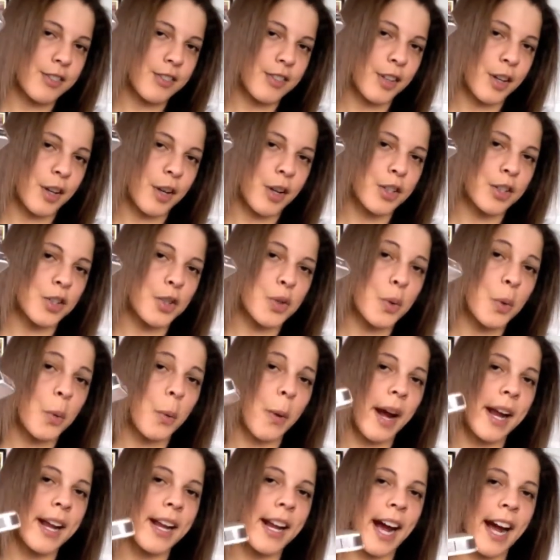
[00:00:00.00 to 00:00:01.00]
your new
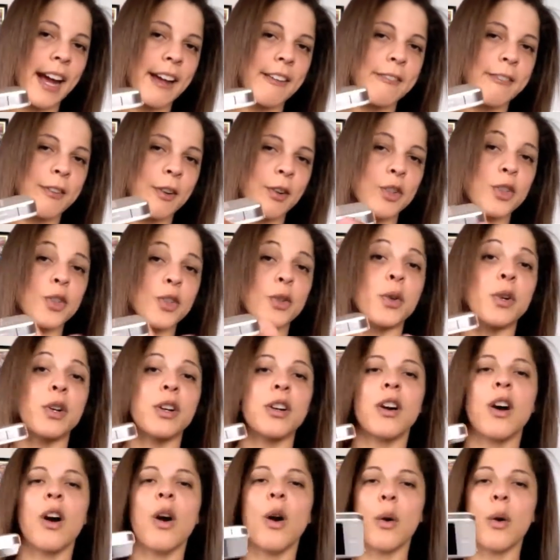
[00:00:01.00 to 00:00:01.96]
white iPhone, your